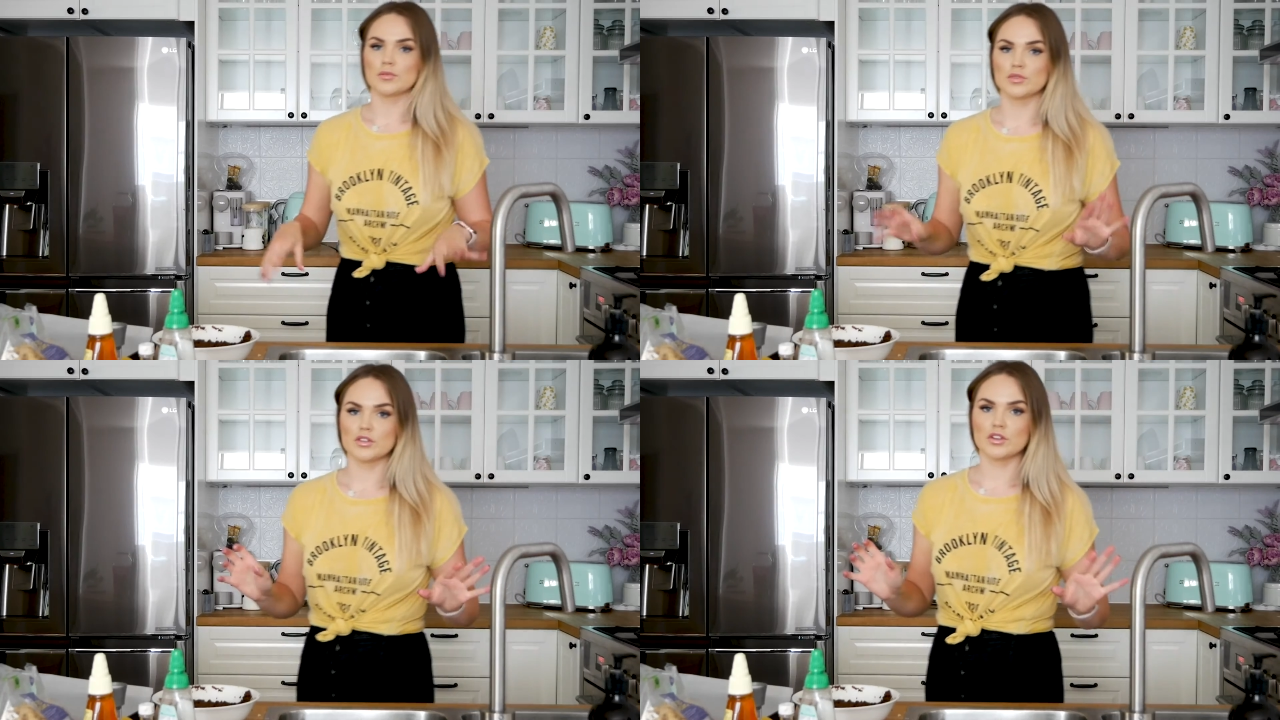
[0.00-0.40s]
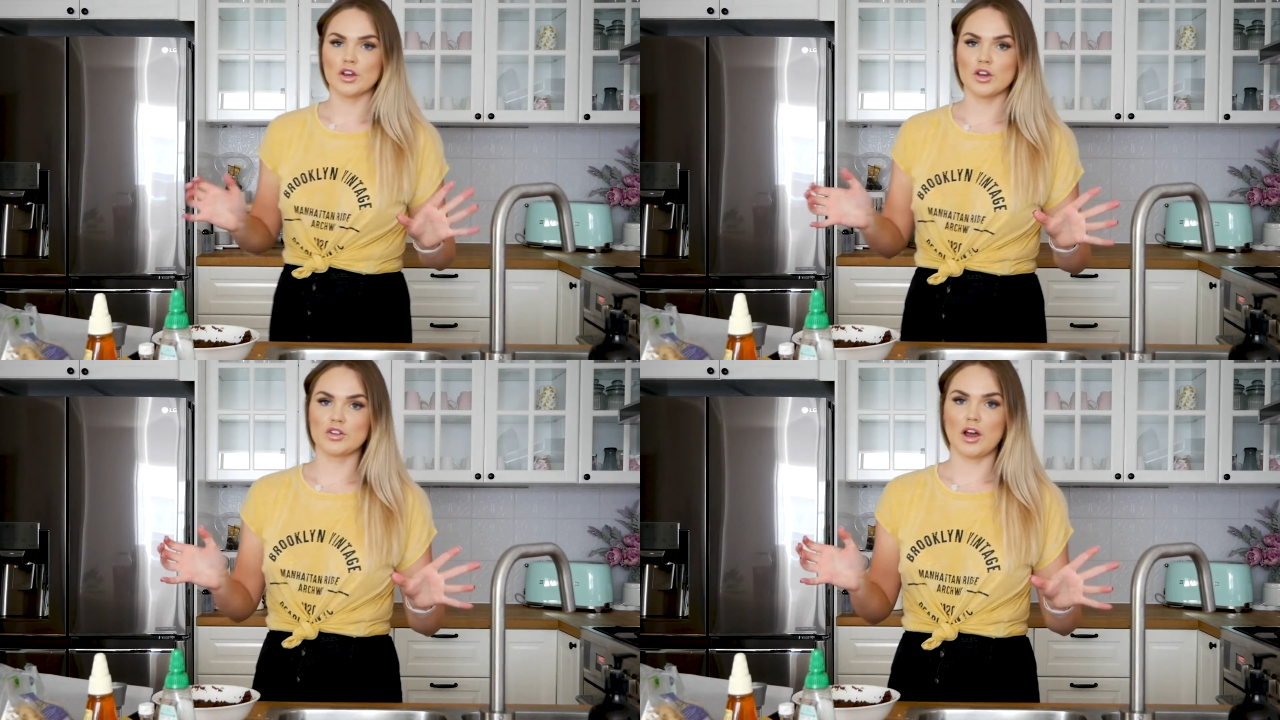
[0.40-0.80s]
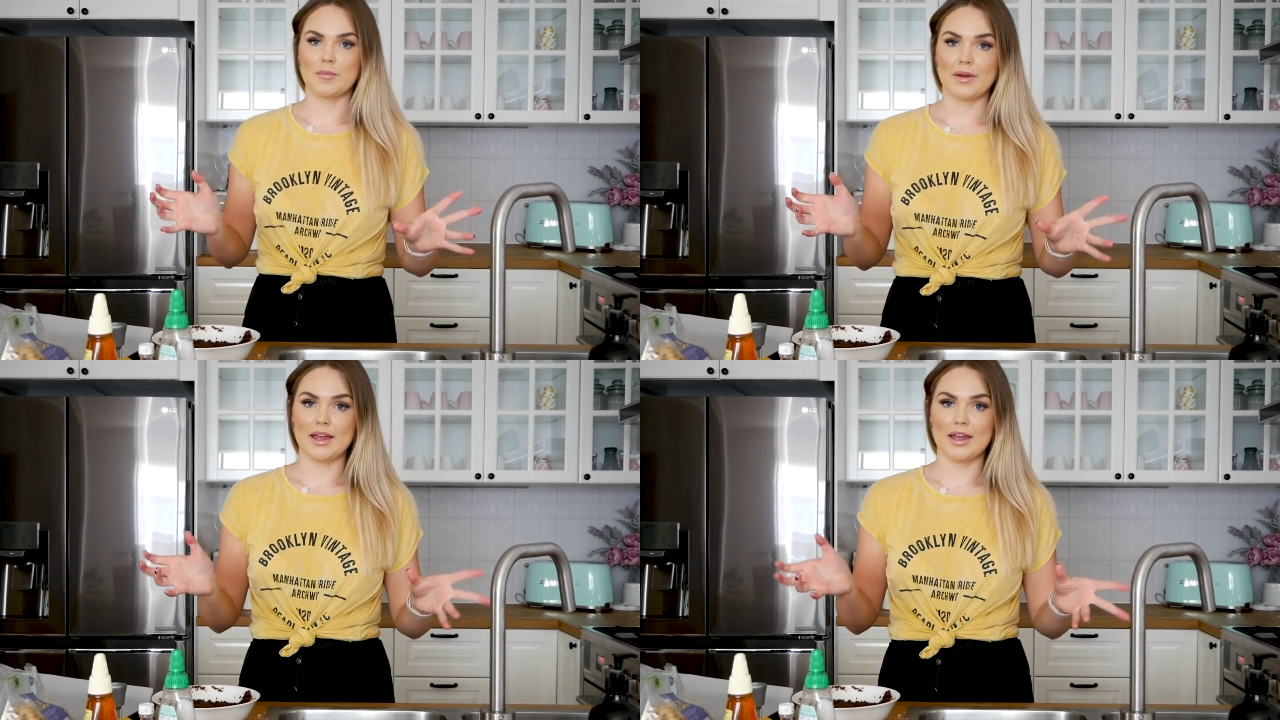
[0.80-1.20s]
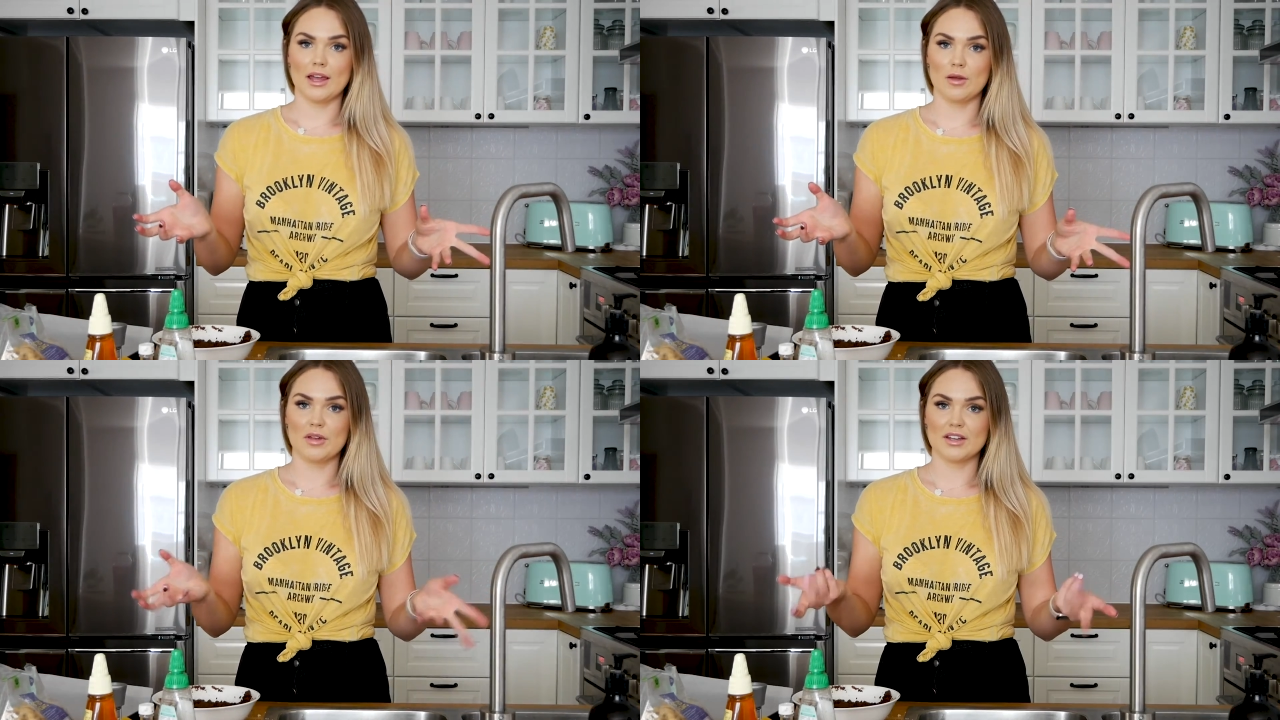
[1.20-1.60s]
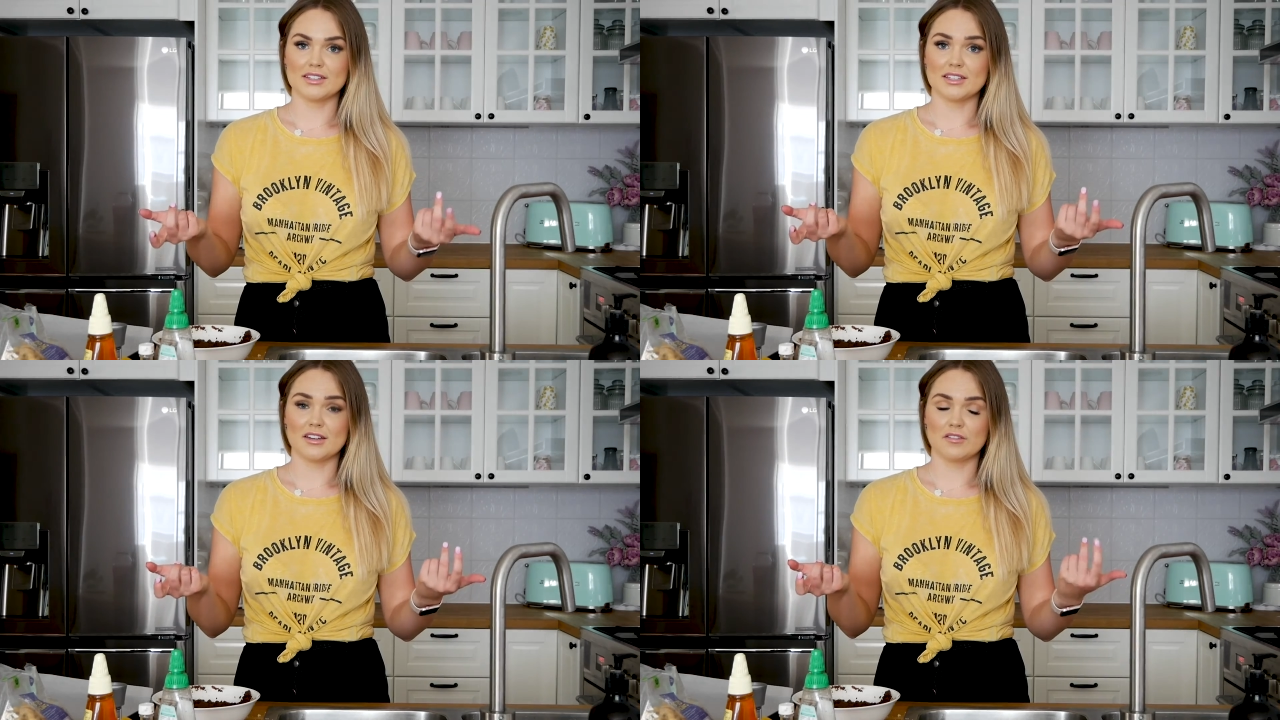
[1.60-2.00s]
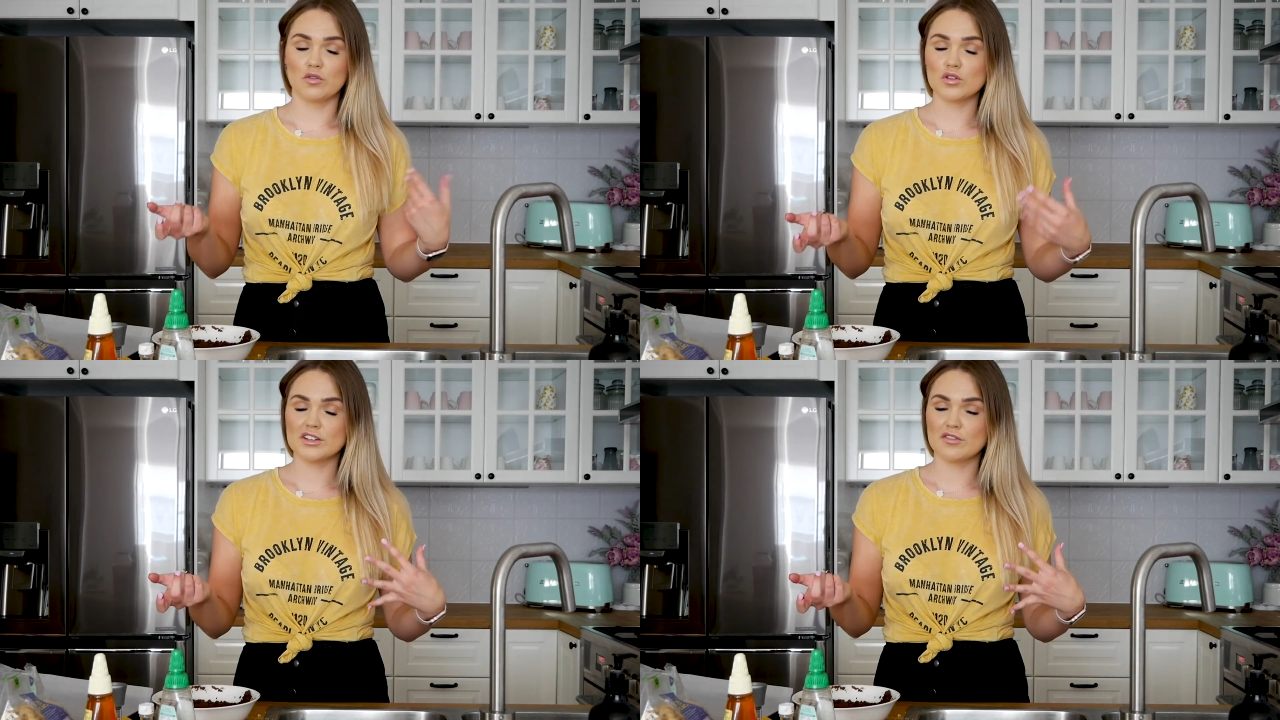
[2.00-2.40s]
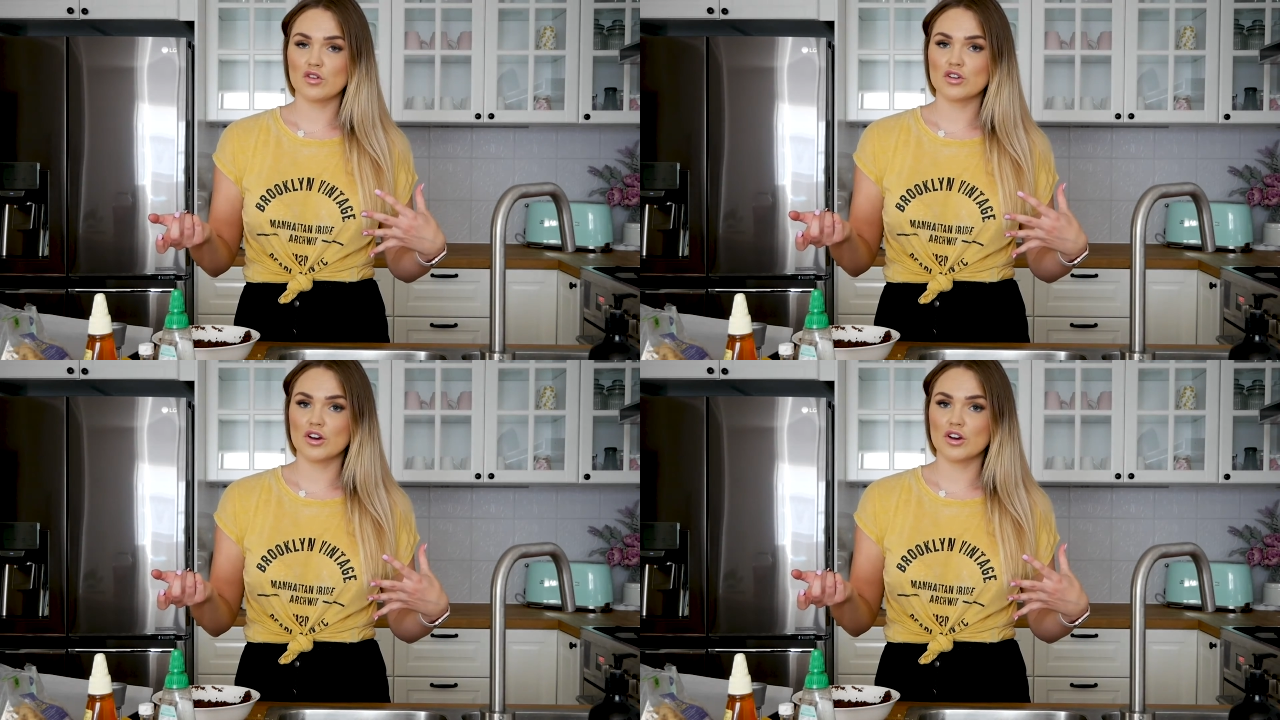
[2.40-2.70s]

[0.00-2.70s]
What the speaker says: I'm just gonna go tie up my hair because it is 44